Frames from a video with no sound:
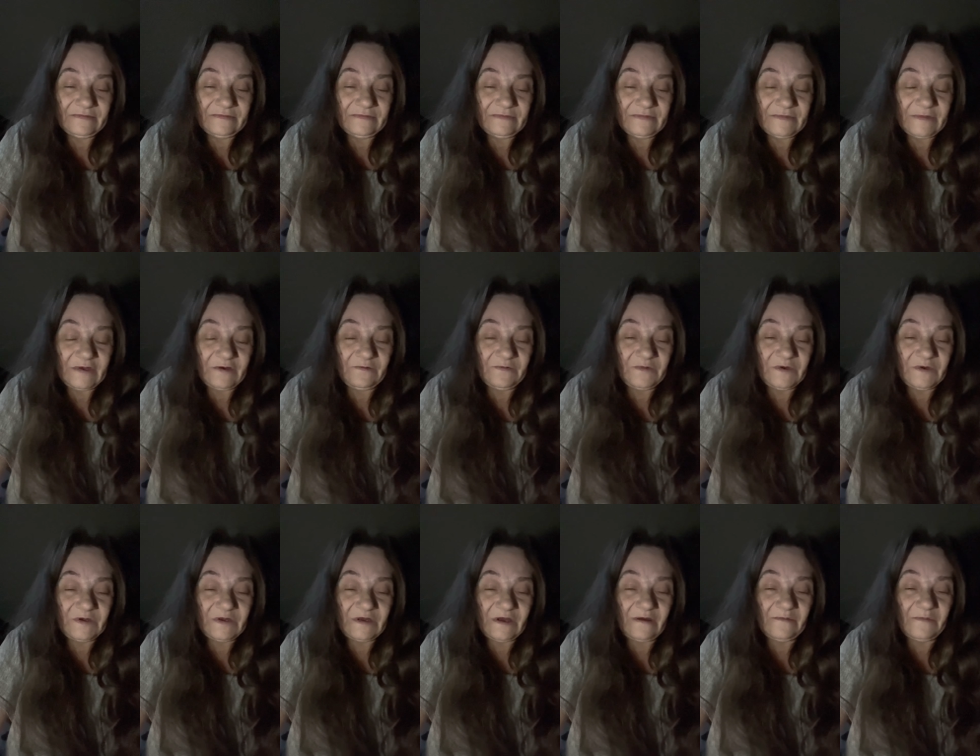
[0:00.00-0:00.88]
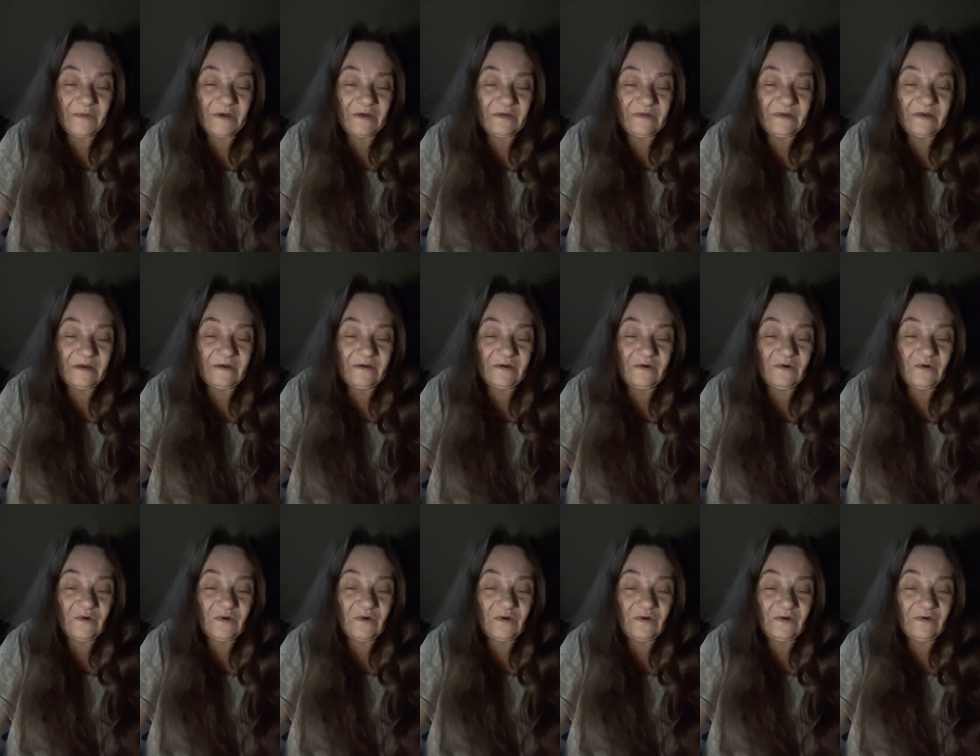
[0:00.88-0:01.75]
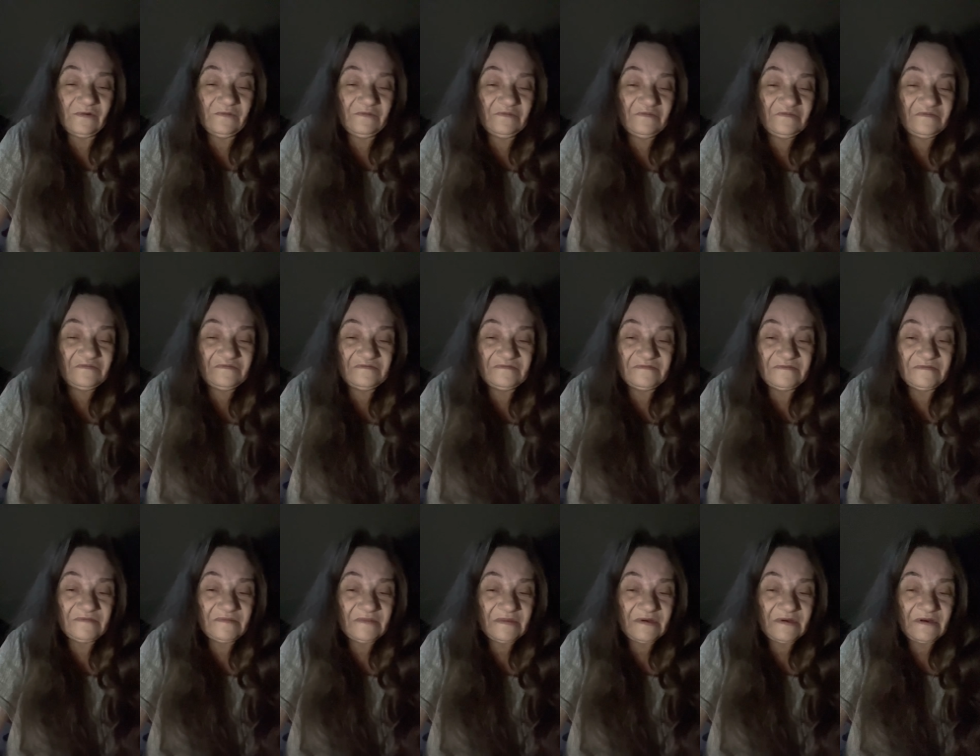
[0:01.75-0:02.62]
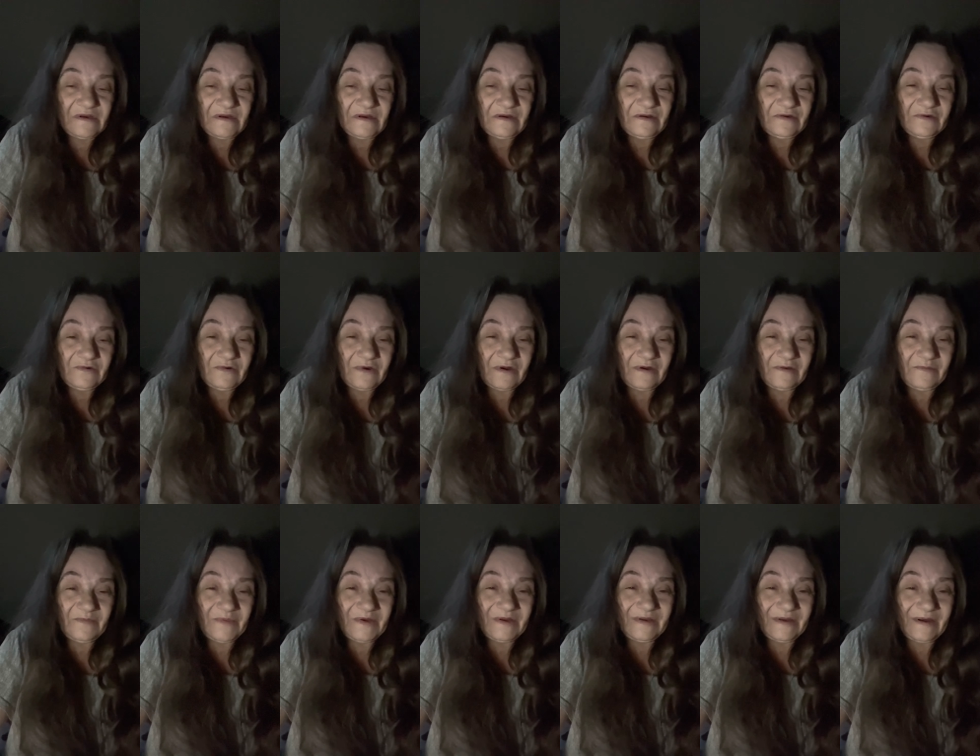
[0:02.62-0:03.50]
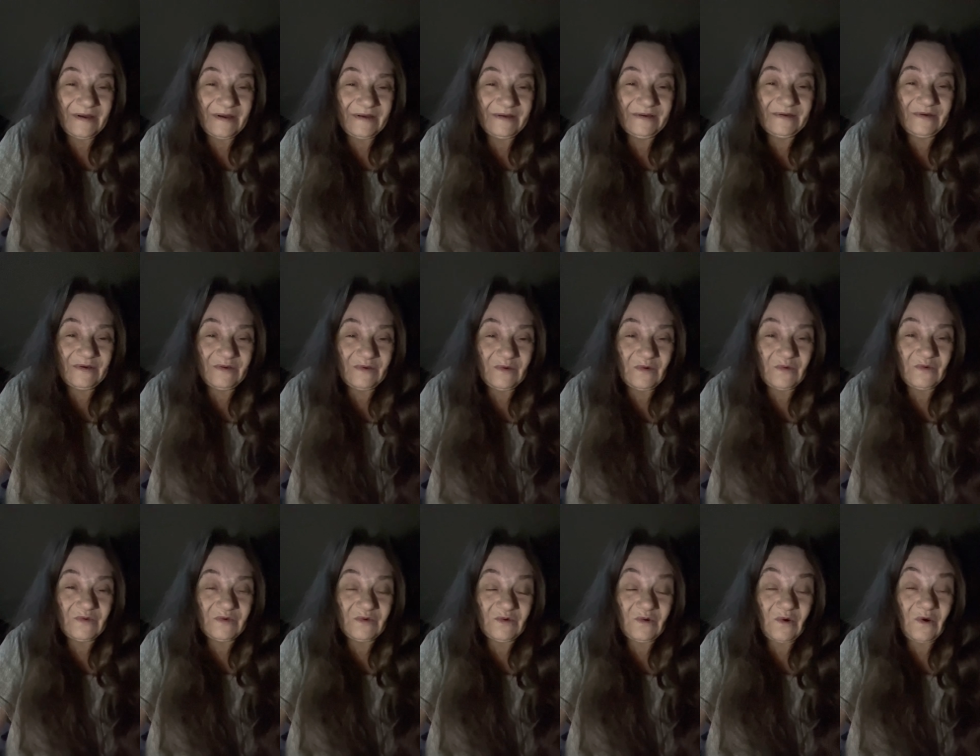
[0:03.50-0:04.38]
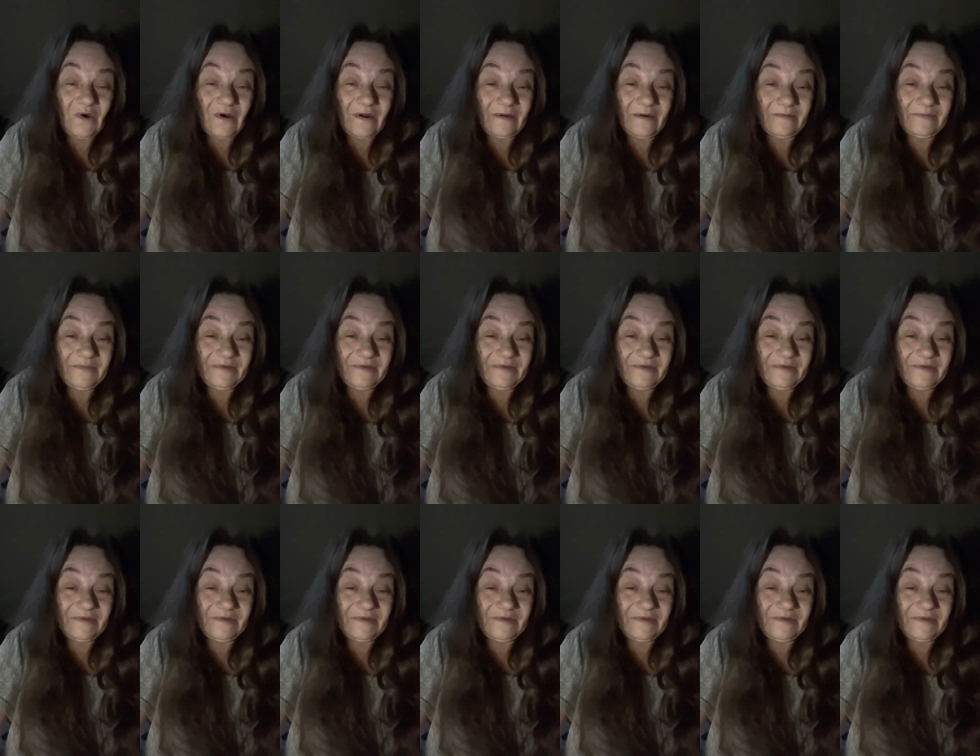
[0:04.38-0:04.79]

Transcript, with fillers: And every time I think of her, trying to be nice to those cops,